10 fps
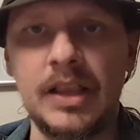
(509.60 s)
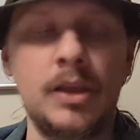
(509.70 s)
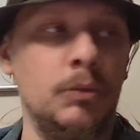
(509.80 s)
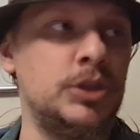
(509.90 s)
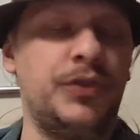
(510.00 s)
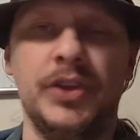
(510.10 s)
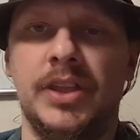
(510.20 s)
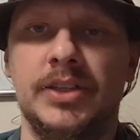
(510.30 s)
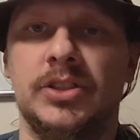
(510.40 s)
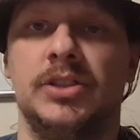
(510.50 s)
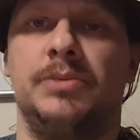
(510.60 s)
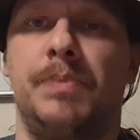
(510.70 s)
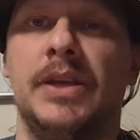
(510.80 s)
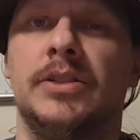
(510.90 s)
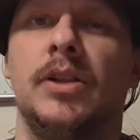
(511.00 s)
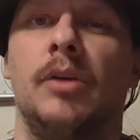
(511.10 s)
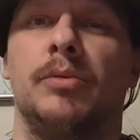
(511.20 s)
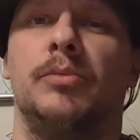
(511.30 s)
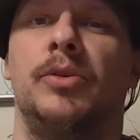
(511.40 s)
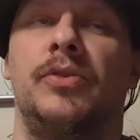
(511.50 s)
Which 5th edition is basically all
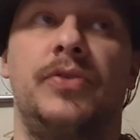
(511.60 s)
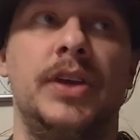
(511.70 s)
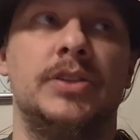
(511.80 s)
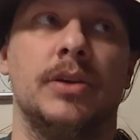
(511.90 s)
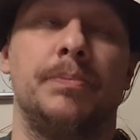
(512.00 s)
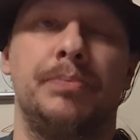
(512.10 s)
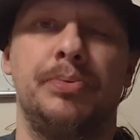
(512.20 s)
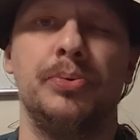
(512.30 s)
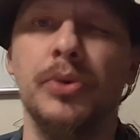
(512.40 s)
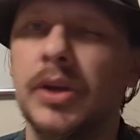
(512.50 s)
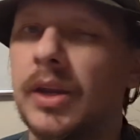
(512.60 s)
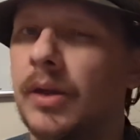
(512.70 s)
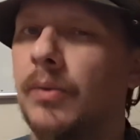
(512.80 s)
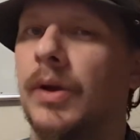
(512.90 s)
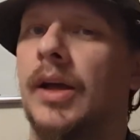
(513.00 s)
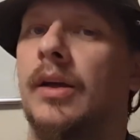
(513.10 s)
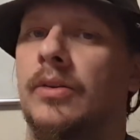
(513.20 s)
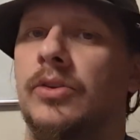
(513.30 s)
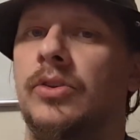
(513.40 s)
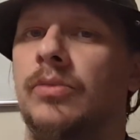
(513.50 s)
removed. Feats are pretty
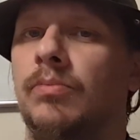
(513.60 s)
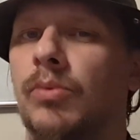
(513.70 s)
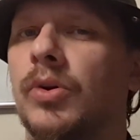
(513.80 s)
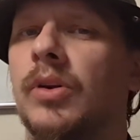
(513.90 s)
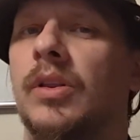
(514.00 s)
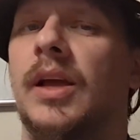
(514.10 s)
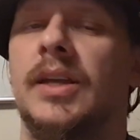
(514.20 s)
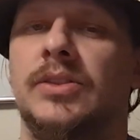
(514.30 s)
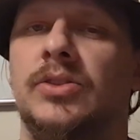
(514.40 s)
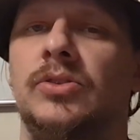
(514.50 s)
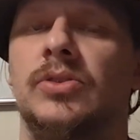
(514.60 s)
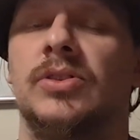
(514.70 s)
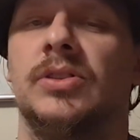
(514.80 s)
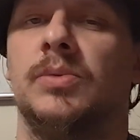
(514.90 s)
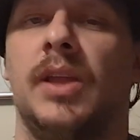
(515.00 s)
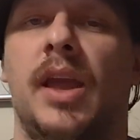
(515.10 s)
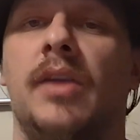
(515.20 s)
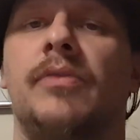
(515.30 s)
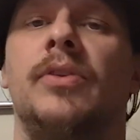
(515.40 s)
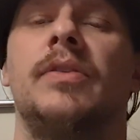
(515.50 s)
well, more or less, useless with a
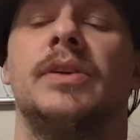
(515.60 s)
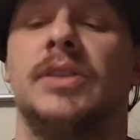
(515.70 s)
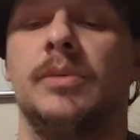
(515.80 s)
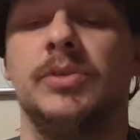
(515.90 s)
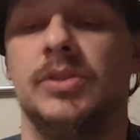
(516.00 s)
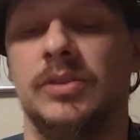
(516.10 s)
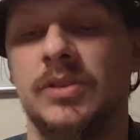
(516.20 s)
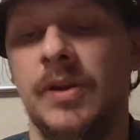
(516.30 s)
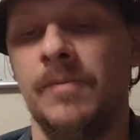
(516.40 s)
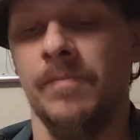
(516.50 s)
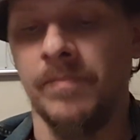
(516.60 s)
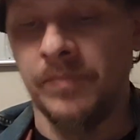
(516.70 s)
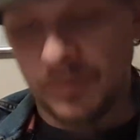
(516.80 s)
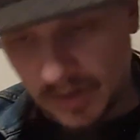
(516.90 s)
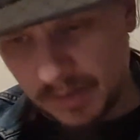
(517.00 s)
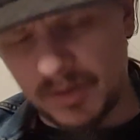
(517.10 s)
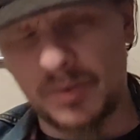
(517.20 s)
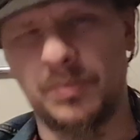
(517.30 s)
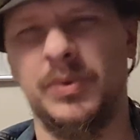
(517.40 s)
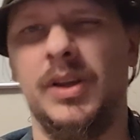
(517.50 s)
handful of exceptions. They're
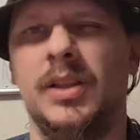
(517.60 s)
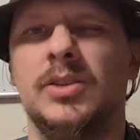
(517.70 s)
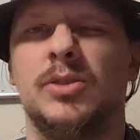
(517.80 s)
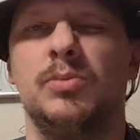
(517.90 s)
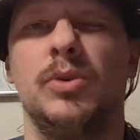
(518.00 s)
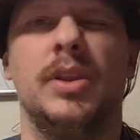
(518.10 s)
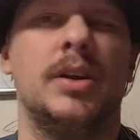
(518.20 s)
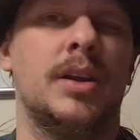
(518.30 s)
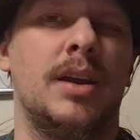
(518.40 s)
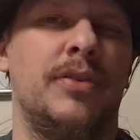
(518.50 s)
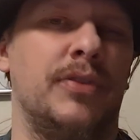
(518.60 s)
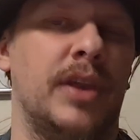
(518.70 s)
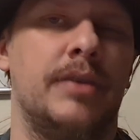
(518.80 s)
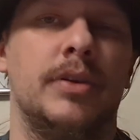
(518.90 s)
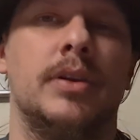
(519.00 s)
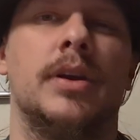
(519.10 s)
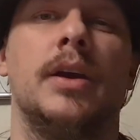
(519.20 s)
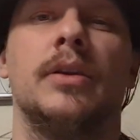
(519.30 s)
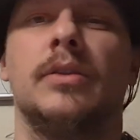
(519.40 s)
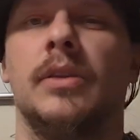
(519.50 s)
really just more there to kind of flavor your
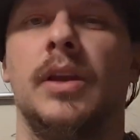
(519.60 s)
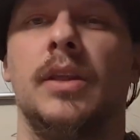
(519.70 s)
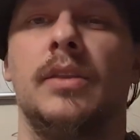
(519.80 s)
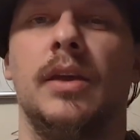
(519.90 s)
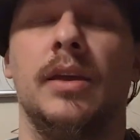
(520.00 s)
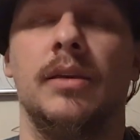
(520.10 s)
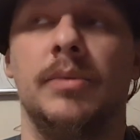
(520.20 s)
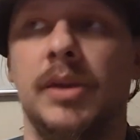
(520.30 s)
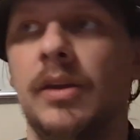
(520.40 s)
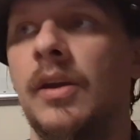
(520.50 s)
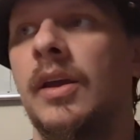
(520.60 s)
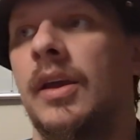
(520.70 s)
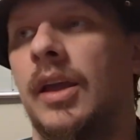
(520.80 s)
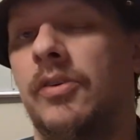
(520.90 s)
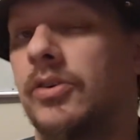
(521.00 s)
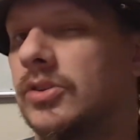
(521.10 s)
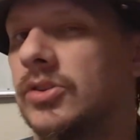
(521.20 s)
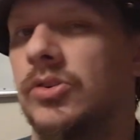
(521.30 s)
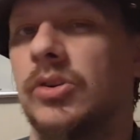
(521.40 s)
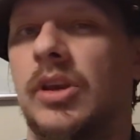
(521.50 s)
character than anything. I mean, if you're
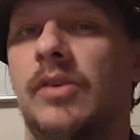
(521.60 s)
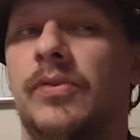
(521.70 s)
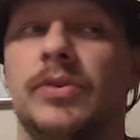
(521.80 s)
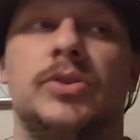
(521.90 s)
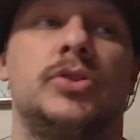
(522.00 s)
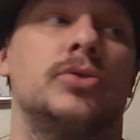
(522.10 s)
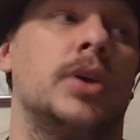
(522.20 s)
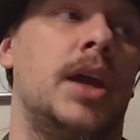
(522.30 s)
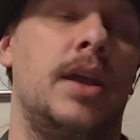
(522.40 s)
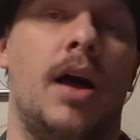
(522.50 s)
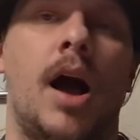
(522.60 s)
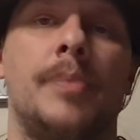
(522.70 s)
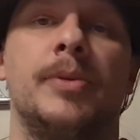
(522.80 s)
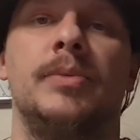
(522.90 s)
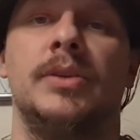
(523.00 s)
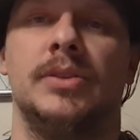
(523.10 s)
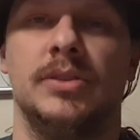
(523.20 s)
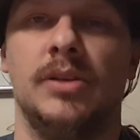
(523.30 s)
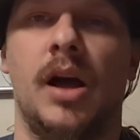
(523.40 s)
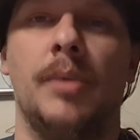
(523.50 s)
just looking for straight
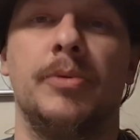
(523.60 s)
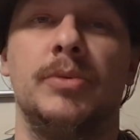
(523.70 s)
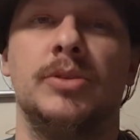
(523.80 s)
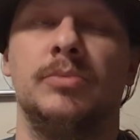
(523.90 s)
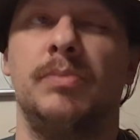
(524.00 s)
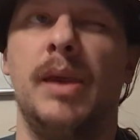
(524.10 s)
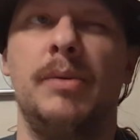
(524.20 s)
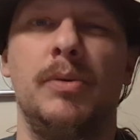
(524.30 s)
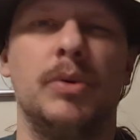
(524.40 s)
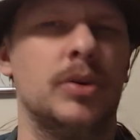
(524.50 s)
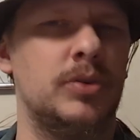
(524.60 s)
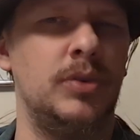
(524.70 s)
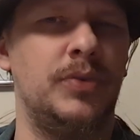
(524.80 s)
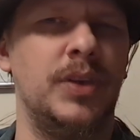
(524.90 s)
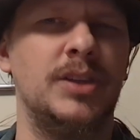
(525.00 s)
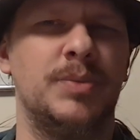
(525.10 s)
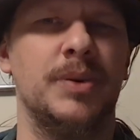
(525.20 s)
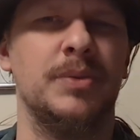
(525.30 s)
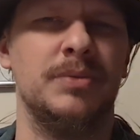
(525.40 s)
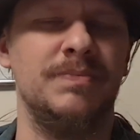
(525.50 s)
optimism, maybe 1 or 2 feats,
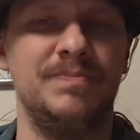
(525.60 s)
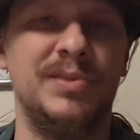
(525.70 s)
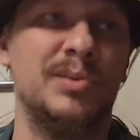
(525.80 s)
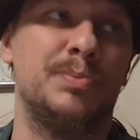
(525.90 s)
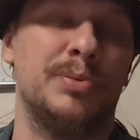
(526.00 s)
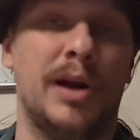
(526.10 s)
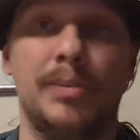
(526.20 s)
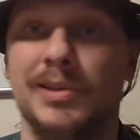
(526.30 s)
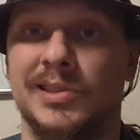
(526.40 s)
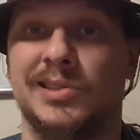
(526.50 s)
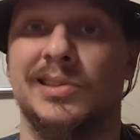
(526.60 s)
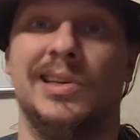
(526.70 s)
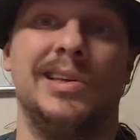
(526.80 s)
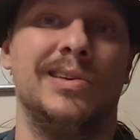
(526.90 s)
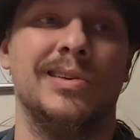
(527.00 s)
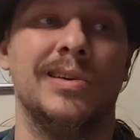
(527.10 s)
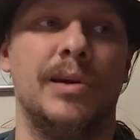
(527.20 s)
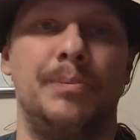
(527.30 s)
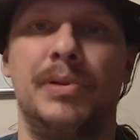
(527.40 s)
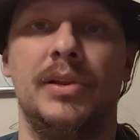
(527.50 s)
but you're probably just going to get your
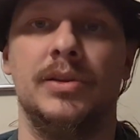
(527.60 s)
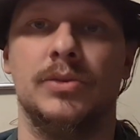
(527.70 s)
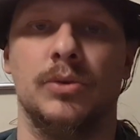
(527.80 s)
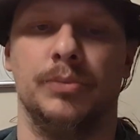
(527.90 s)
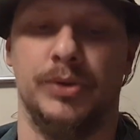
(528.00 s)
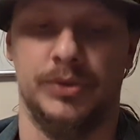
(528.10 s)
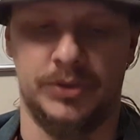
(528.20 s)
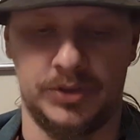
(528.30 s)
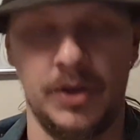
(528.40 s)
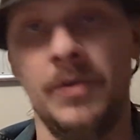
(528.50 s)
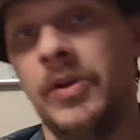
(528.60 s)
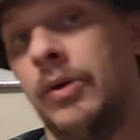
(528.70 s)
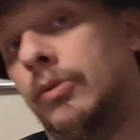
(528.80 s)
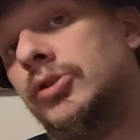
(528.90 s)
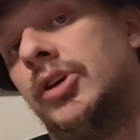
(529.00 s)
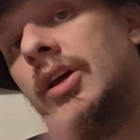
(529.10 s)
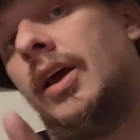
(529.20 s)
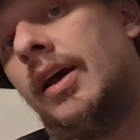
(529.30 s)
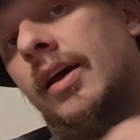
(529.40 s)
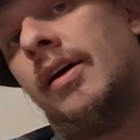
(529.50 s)
ability score boosts, which you get
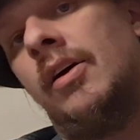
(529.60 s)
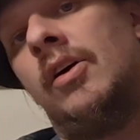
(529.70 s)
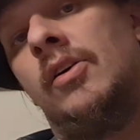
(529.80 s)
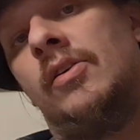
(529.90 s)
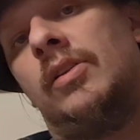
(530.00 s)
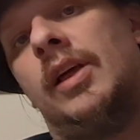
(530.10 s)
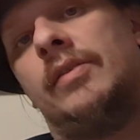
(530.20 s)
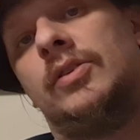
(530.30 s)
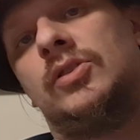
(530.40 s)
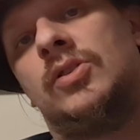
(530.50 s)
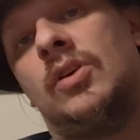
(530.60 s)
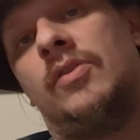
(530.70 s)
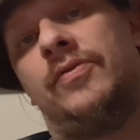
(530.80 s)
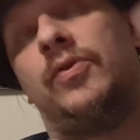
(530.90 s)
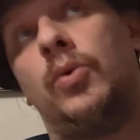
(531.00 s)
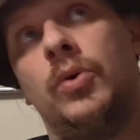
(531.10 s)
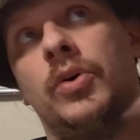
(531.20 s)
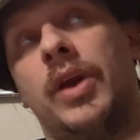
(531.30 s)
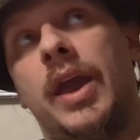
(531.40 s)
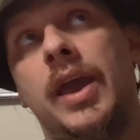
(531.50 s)
at levels
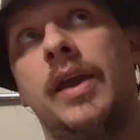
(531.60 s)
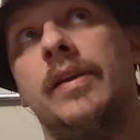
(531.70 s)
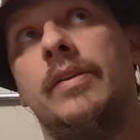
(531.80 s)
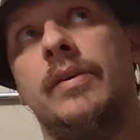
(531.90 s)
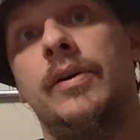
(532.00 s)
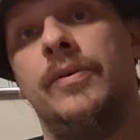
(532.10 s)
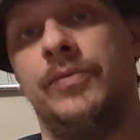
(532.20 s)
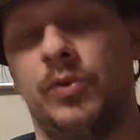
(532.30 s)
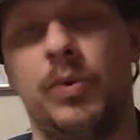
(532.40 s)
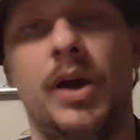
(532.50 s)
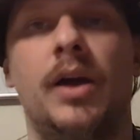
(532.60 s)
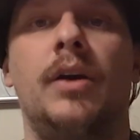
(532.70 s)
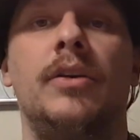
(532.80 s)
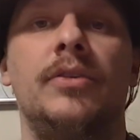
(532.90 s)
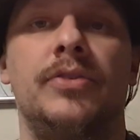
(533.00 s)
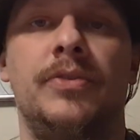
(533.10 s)
4, 8, 12,